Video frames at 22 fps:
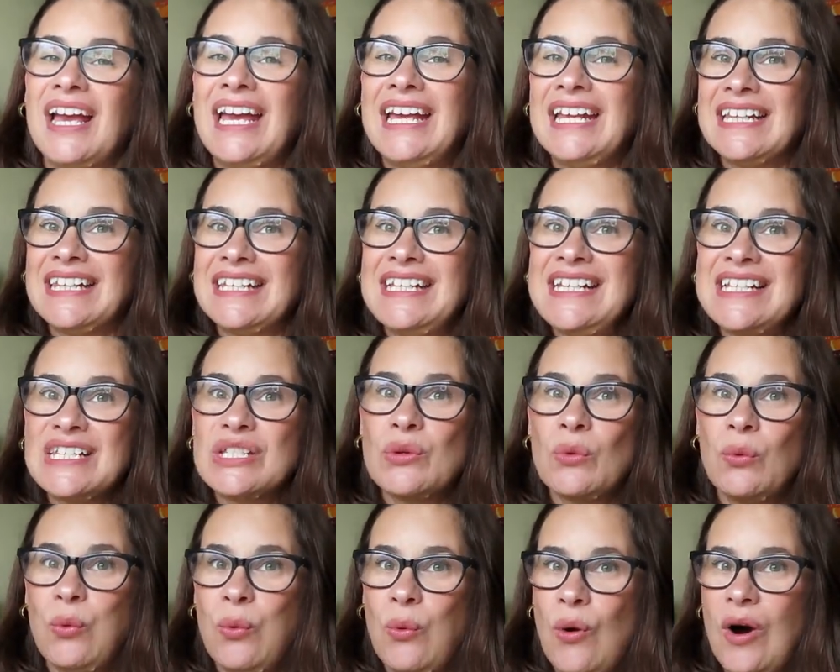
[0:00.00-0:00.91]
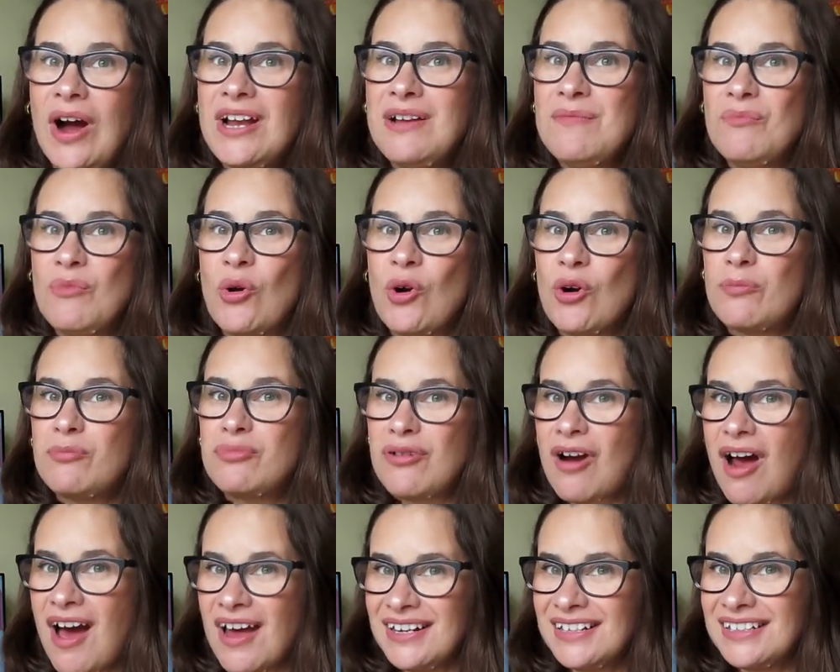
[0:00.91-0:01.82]
at least one more
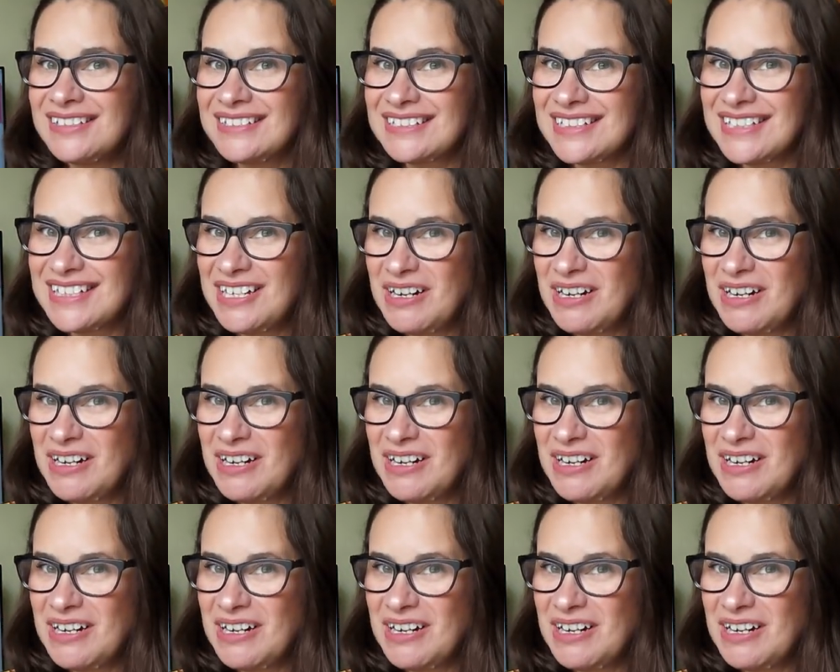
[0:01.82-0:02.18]
product